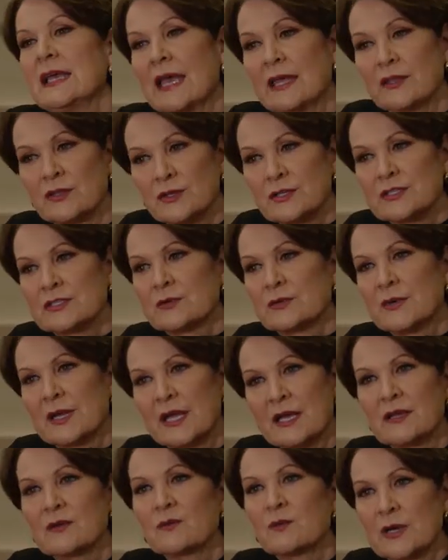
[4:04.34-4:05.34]
and looked
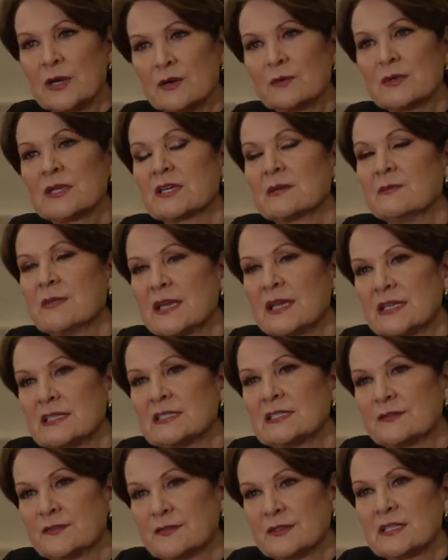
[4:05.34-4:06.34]
around at where we could make a
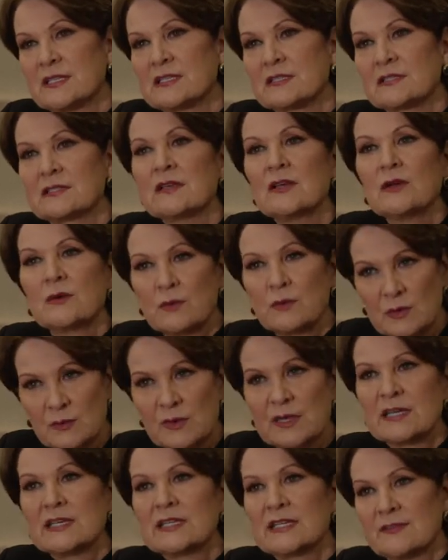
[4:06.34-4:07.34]
difference, we
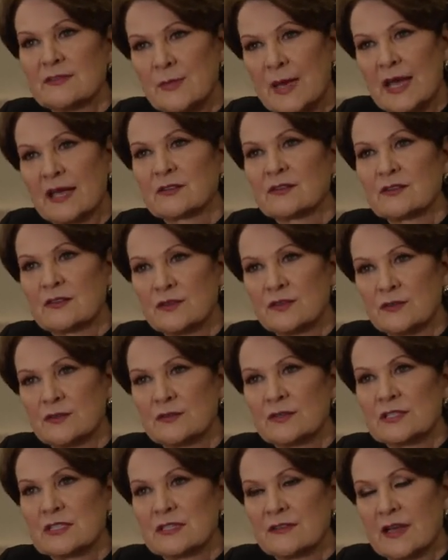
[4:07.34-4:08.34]
wanted to give back to the
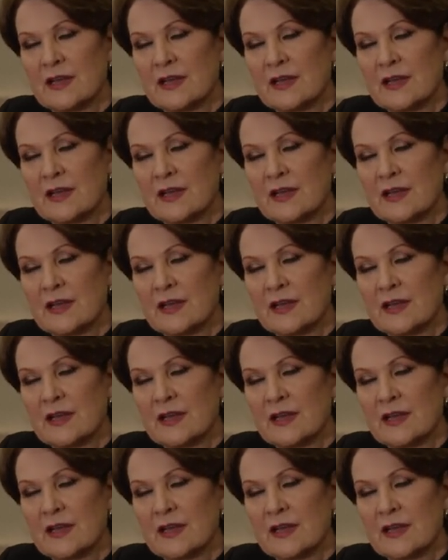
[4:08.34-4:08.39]
University of